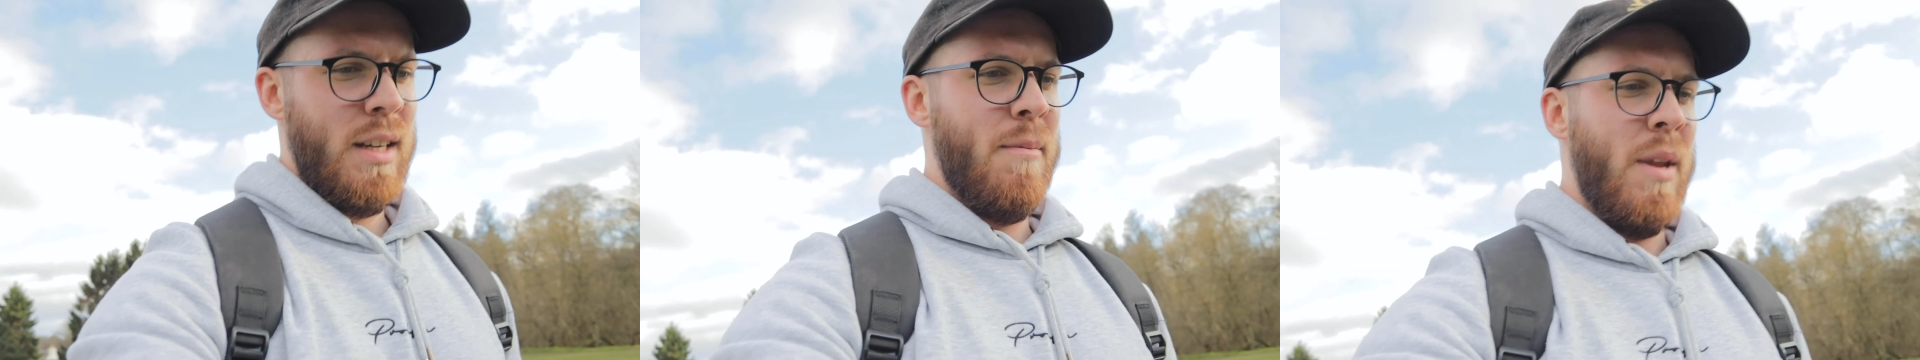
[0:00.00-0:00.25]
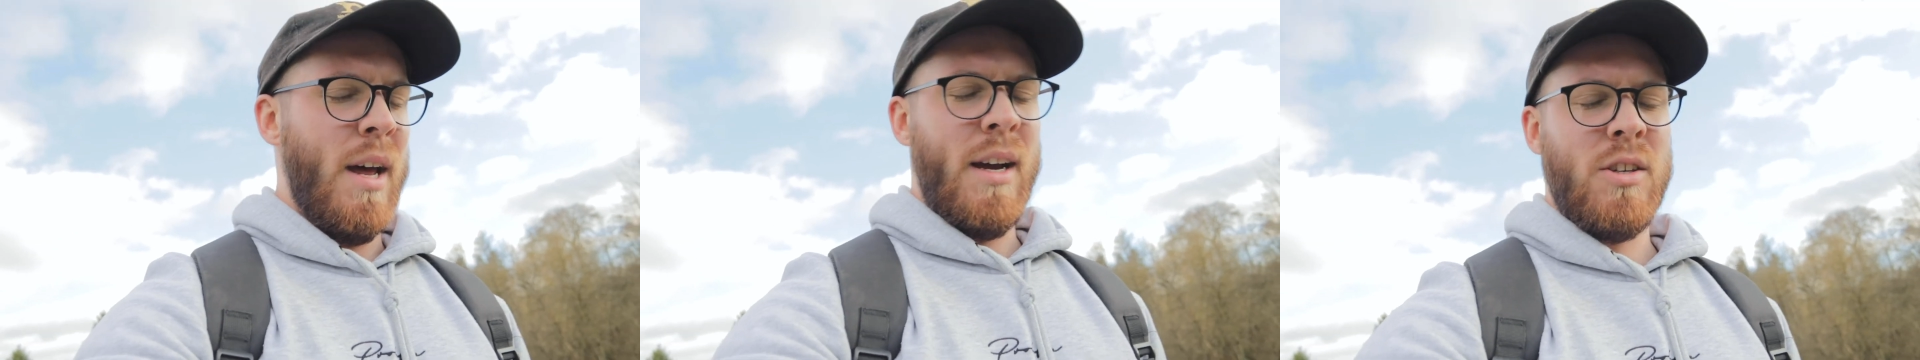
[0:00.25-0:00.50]

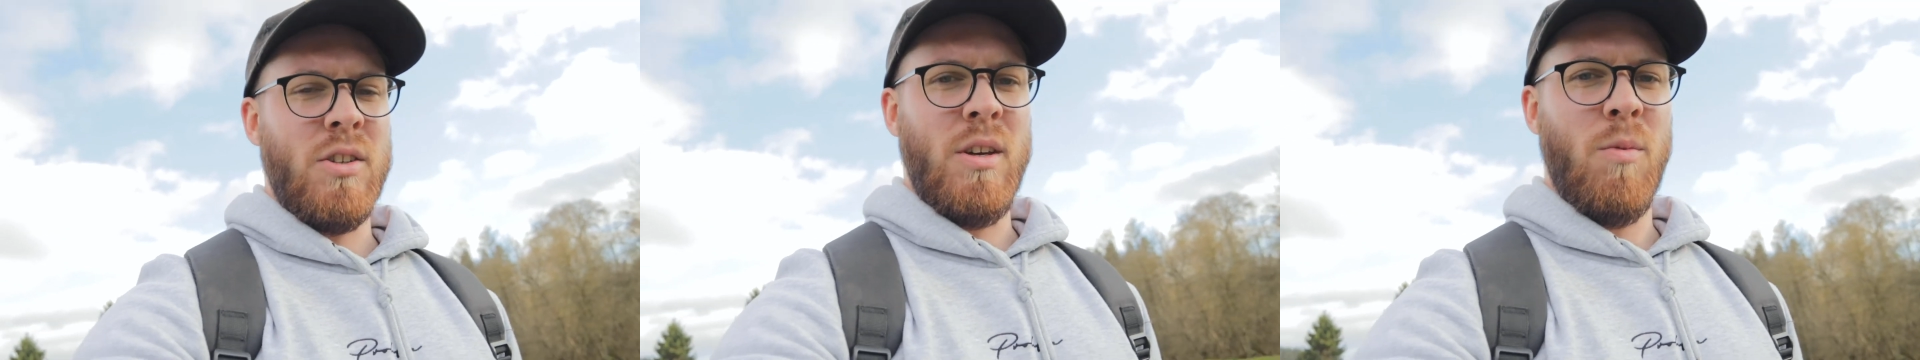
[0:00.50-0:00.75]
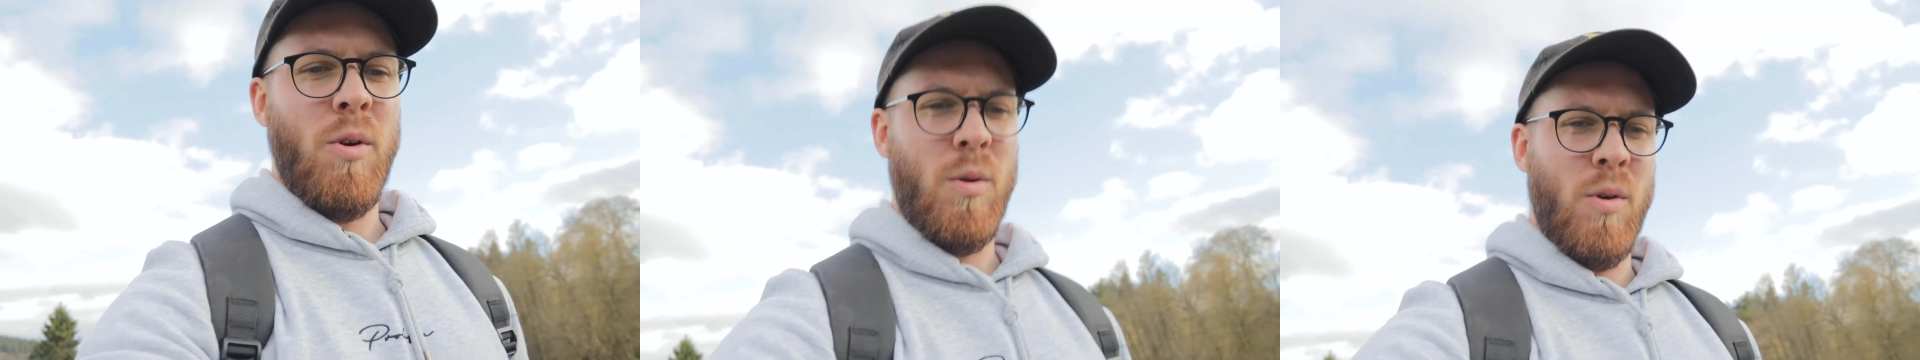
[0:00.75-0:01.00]
And actually,
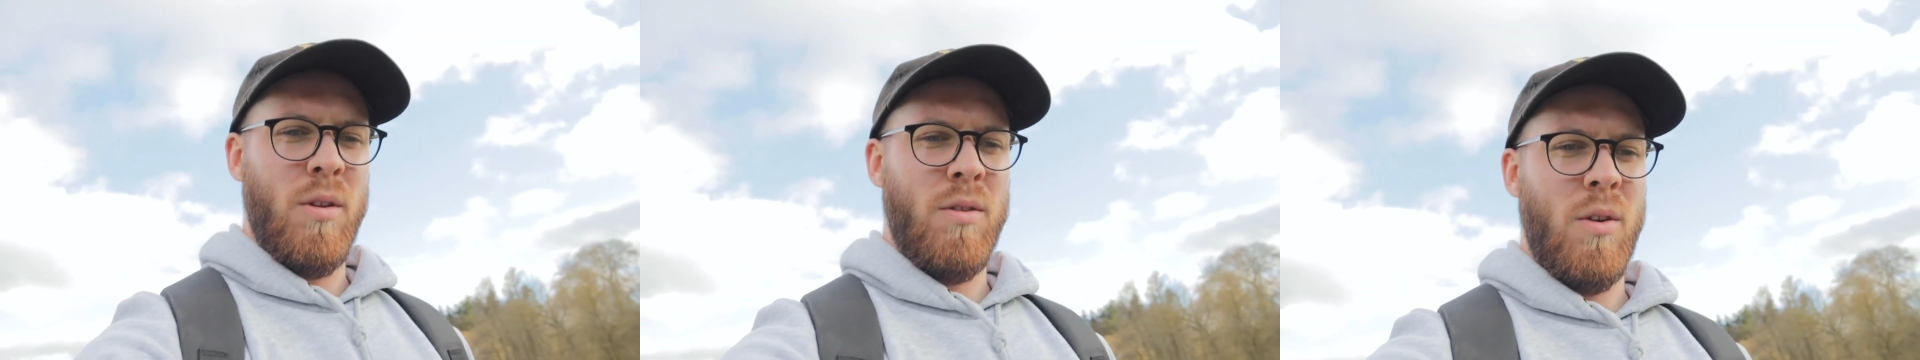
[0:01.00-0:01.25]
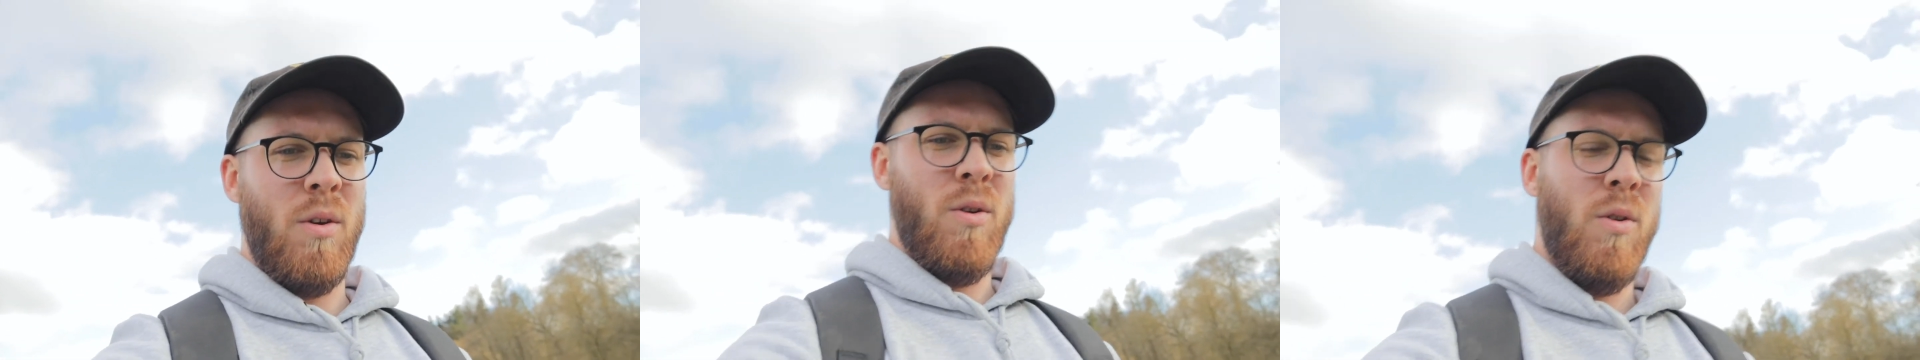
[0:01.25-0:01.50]
what you want to
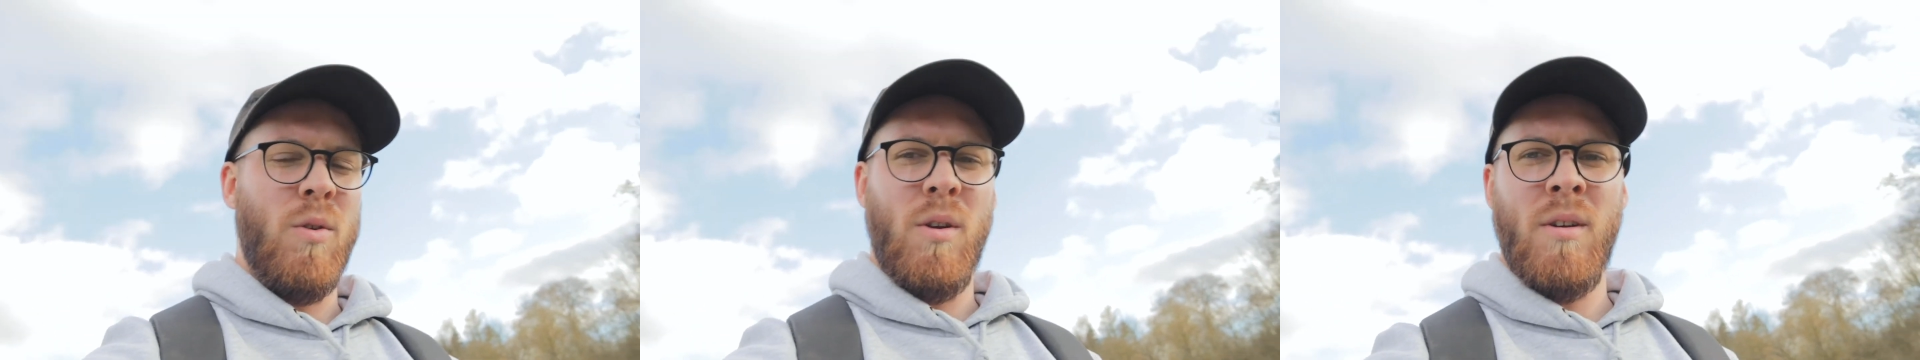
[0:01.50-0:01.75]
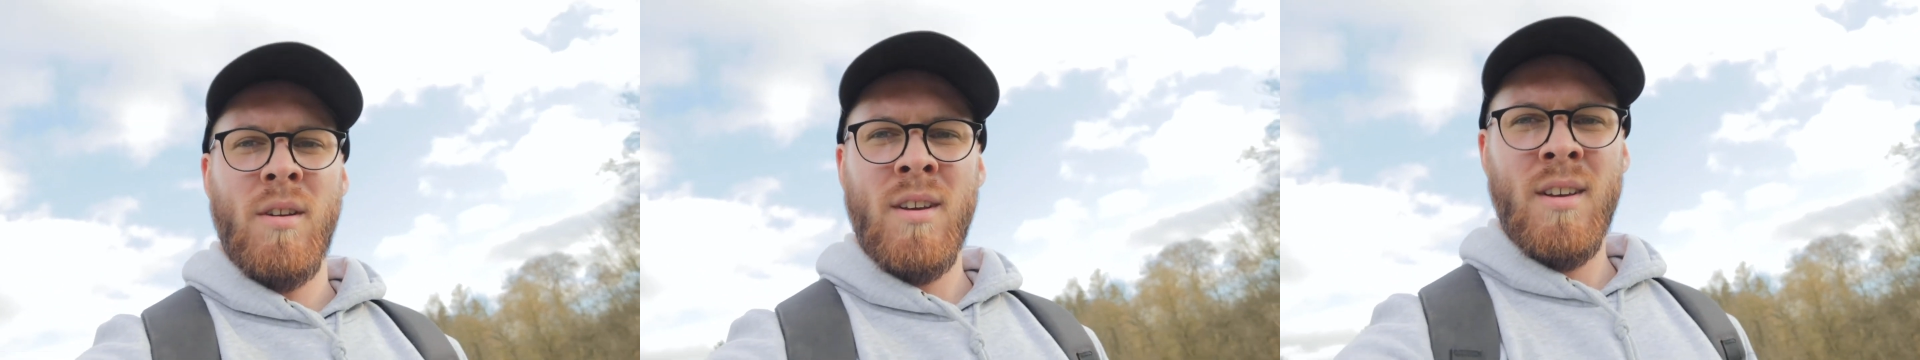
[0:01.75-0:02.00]
do,
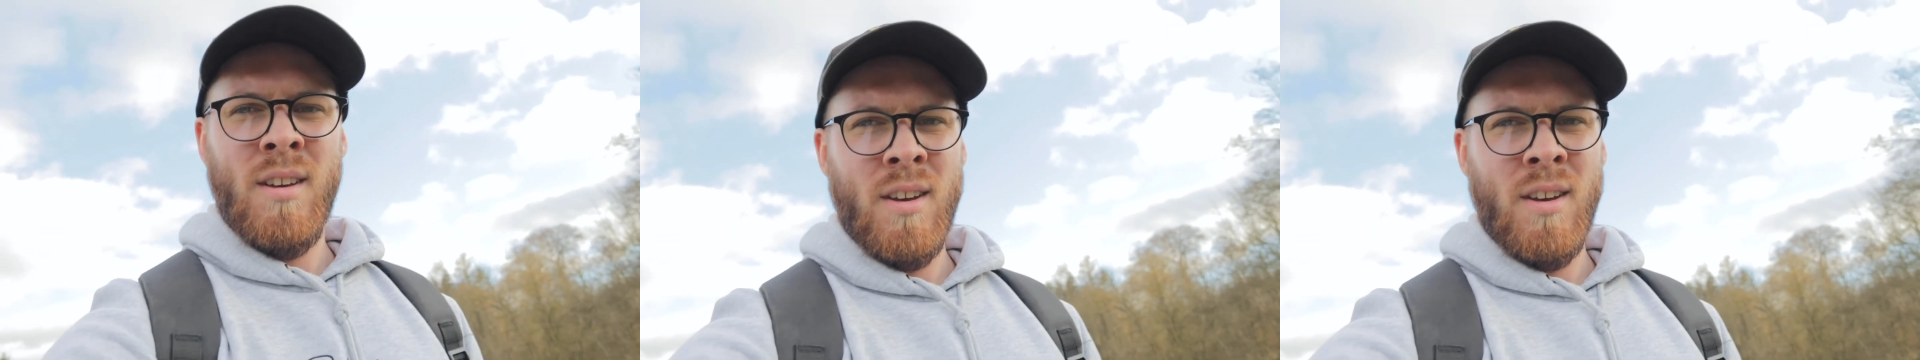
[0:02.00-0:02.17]
and